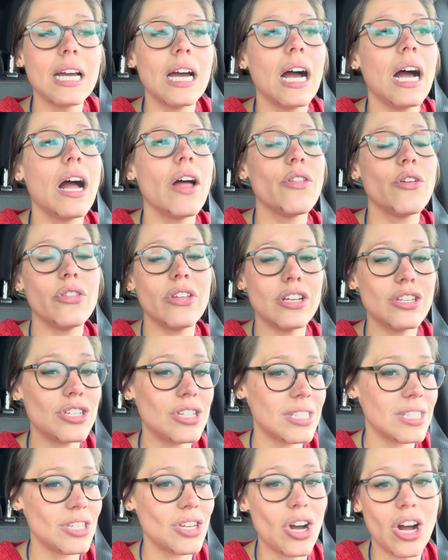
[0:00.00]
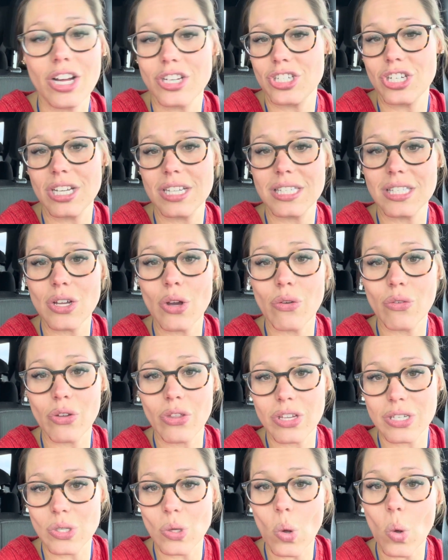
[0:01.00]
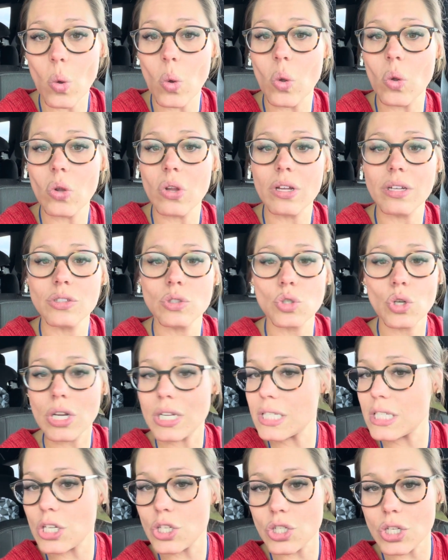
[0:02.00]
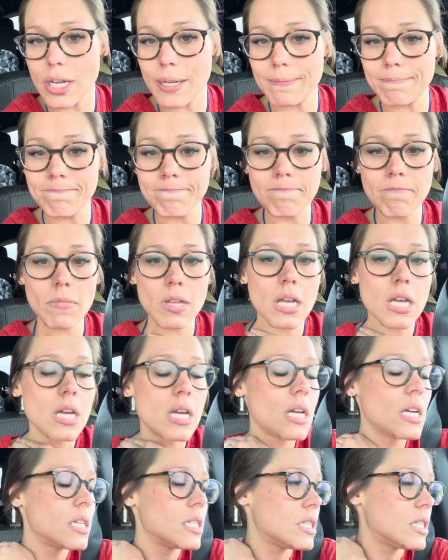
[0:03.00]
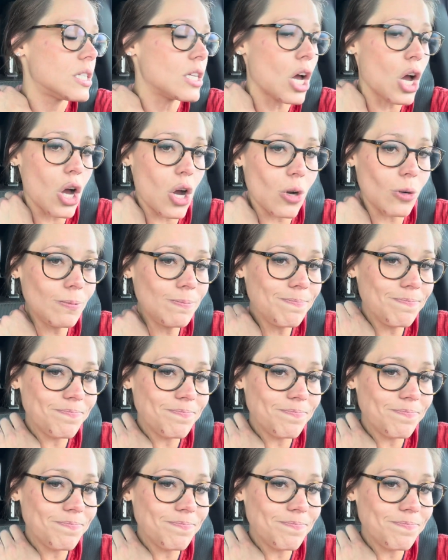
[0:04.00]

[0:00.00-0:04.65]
other than just nauseous over this whole transition. So